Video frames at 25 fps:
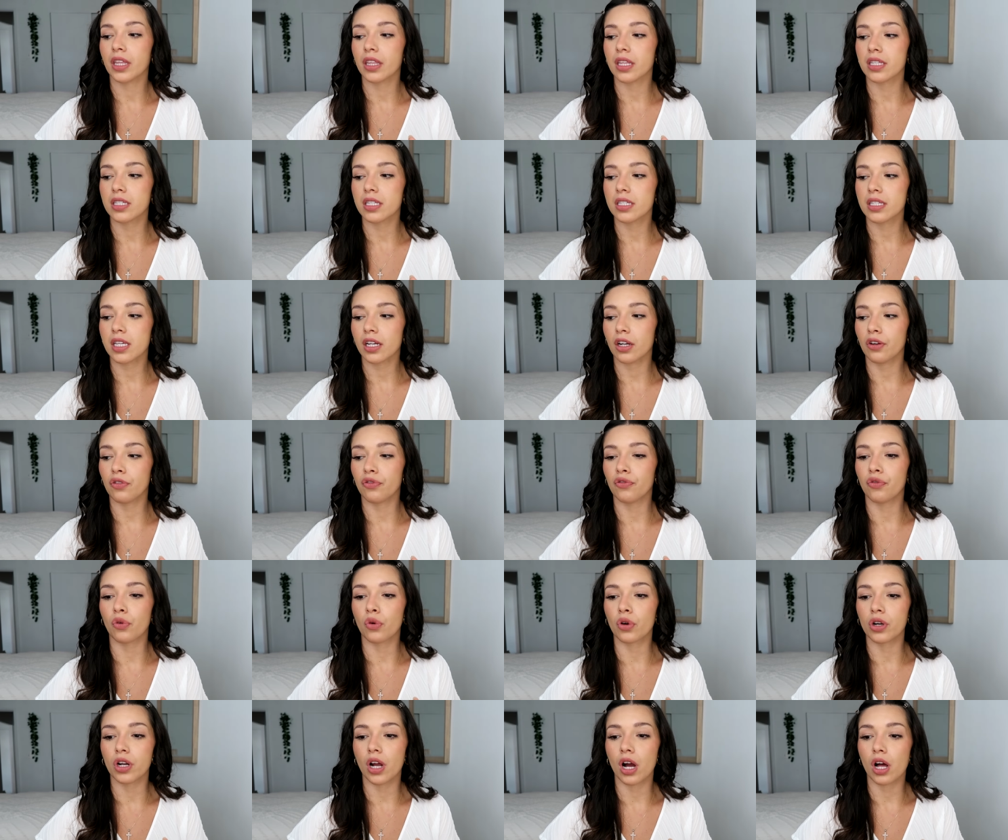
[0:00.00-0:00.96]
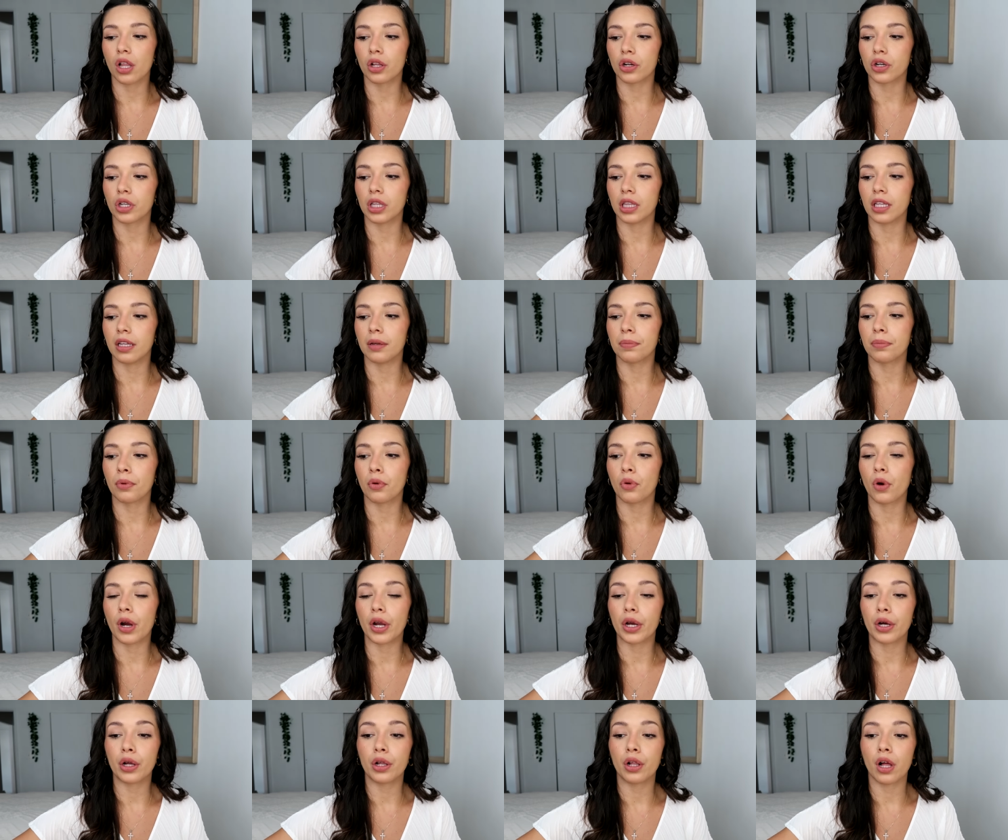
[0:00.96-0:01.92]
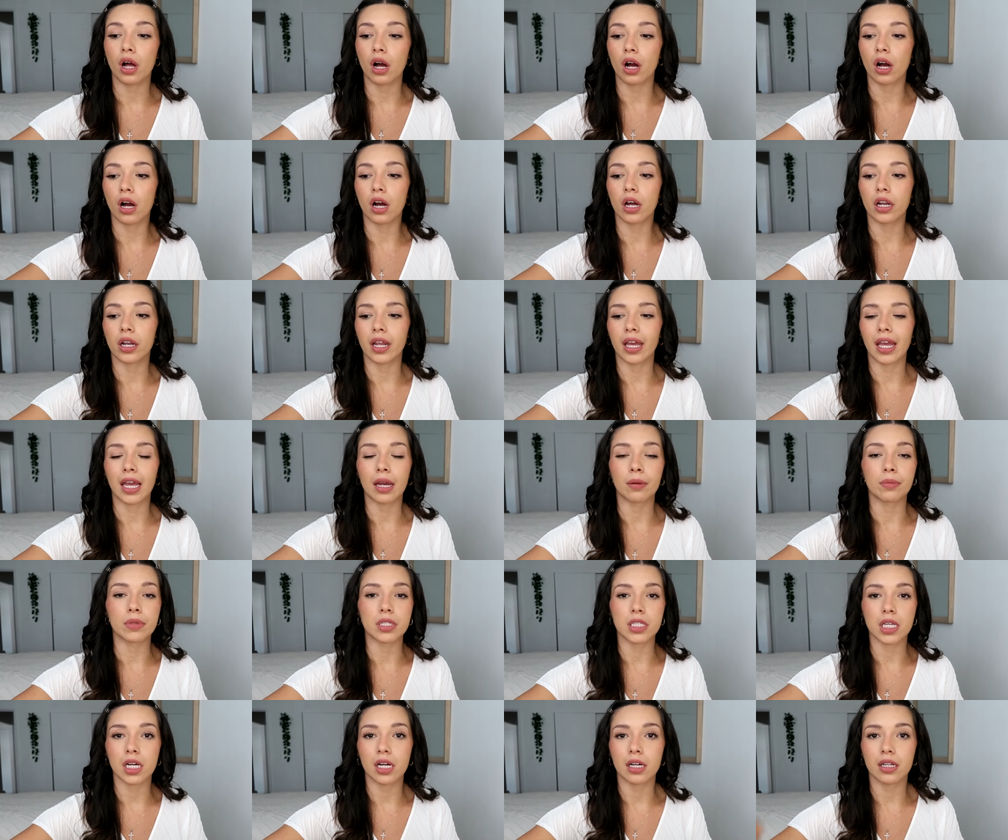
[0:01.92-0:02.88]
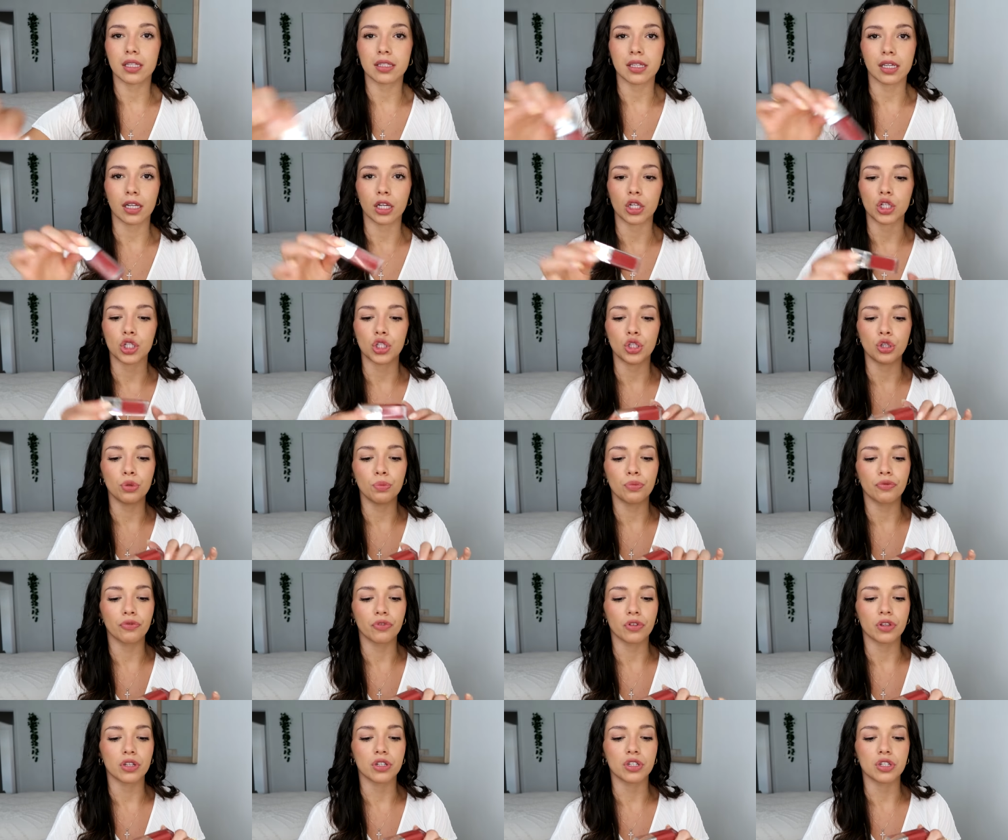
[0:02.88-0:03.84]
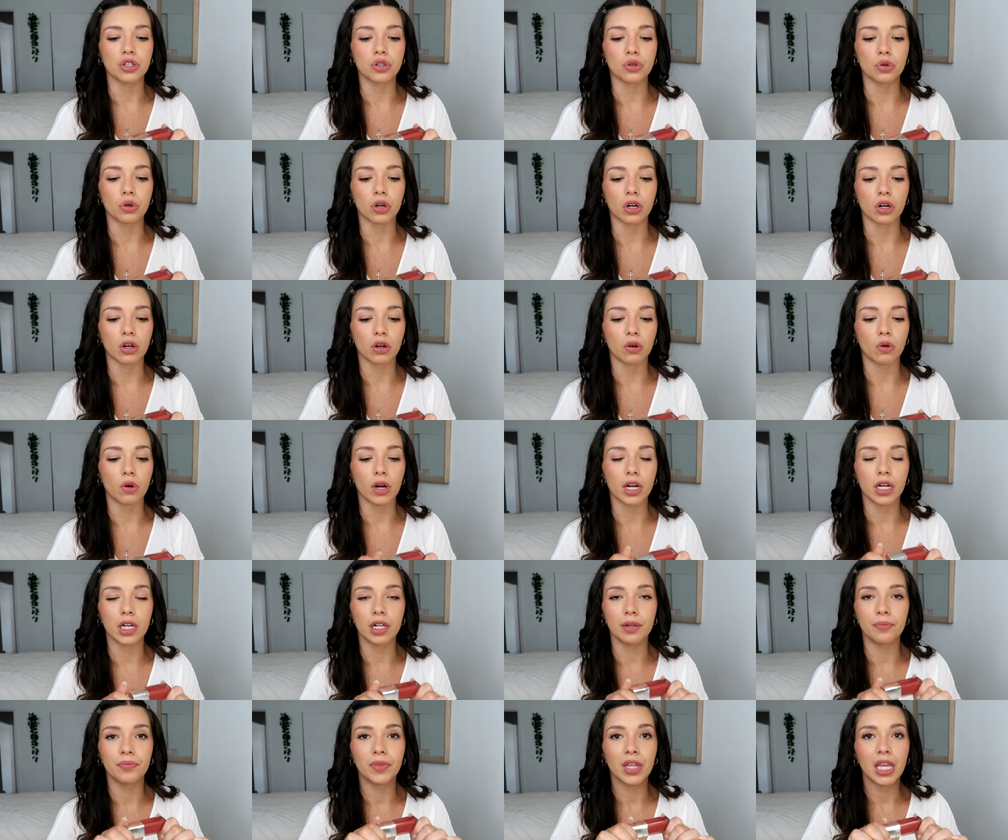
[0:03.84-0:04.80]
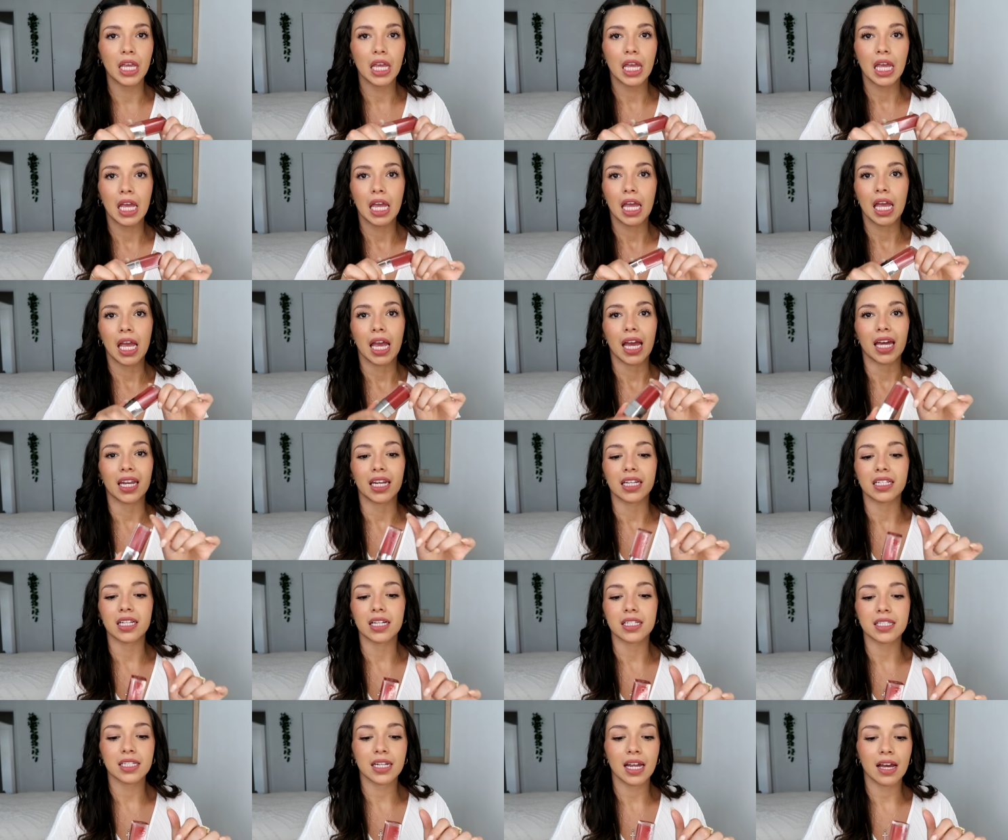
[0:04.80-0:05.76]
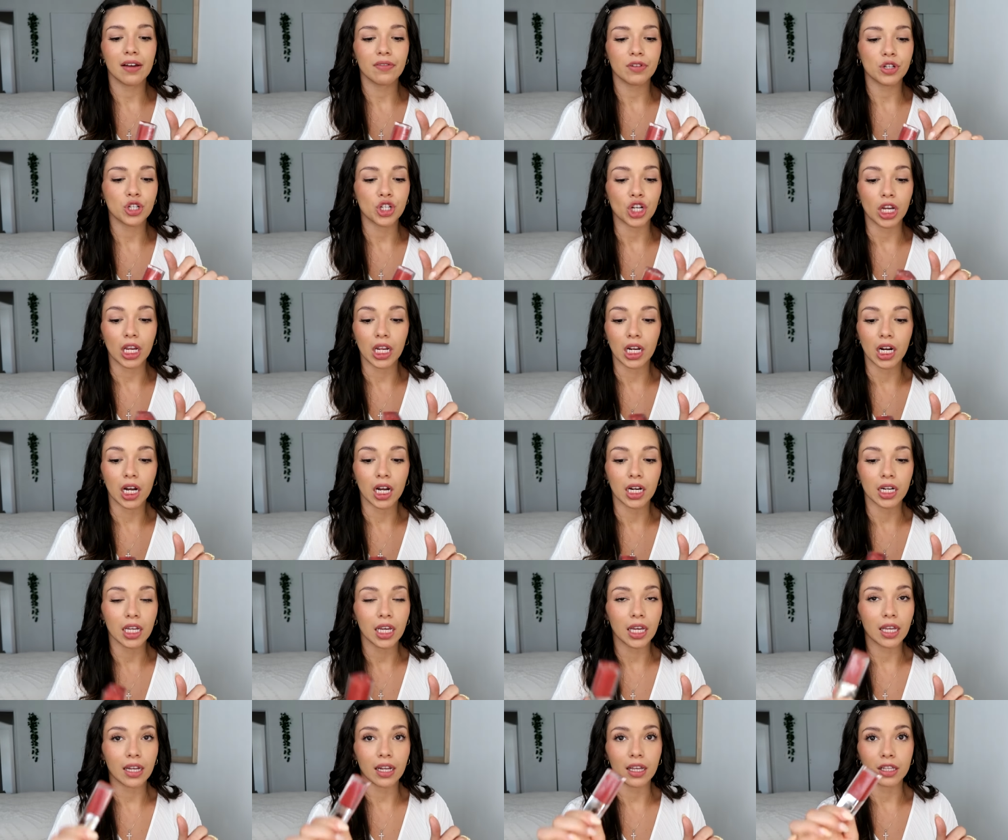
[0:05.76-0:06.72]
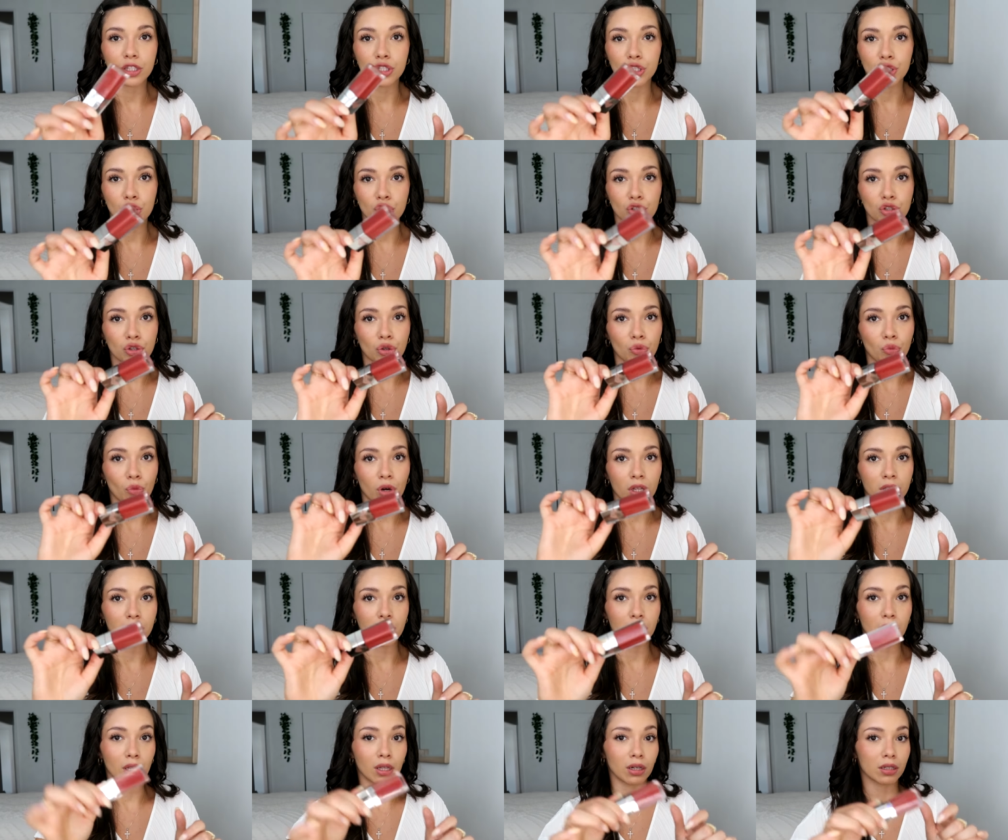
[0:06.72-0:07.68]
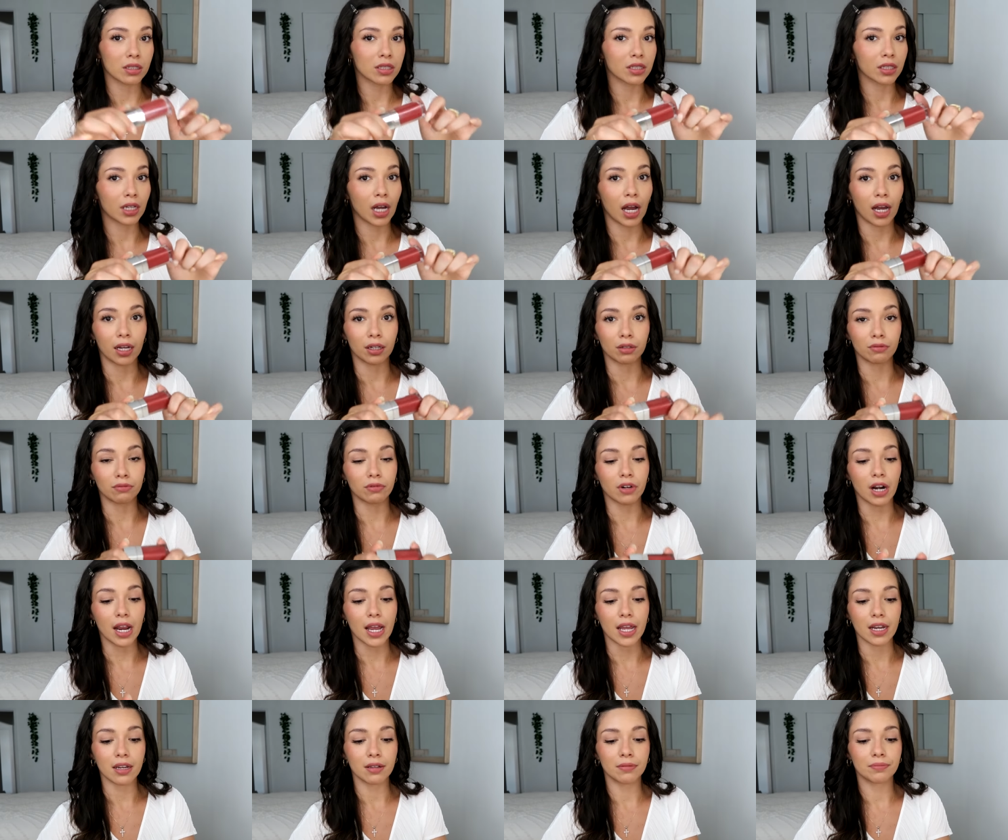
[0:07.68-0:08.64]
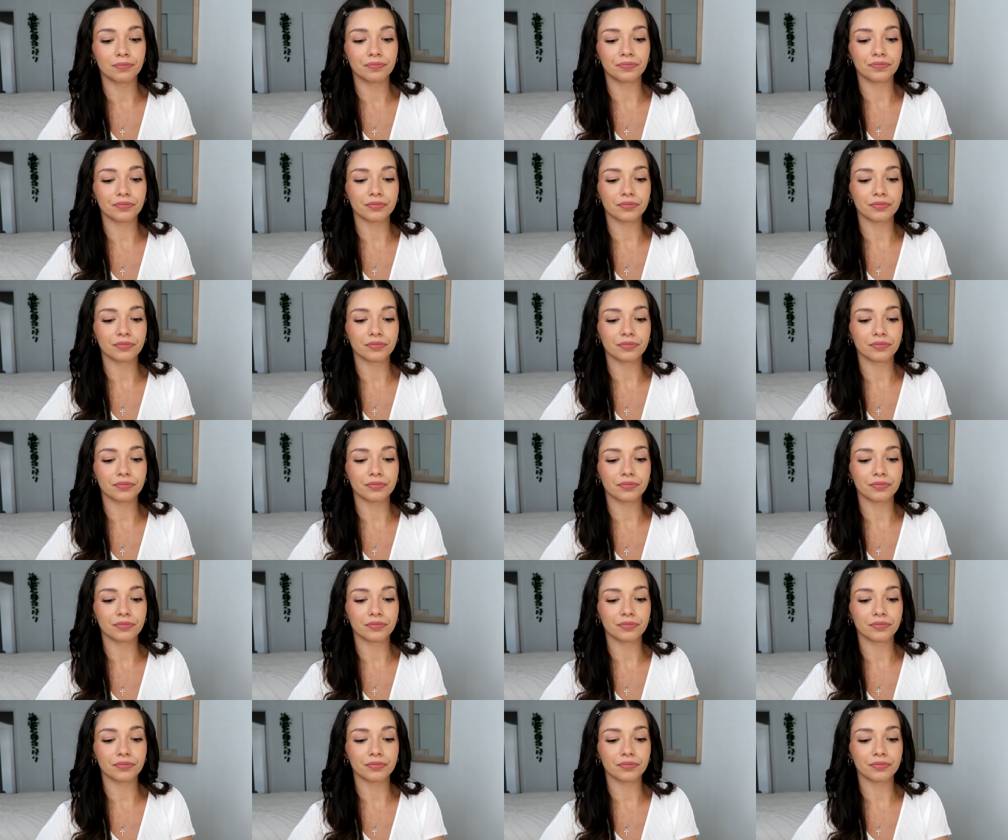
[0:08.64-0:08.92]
this is like a $4 lip oil on Amazon. It's like a dupe for the Dior oil, and it doesn't have a shade on it. It's just the one that looks kind of red,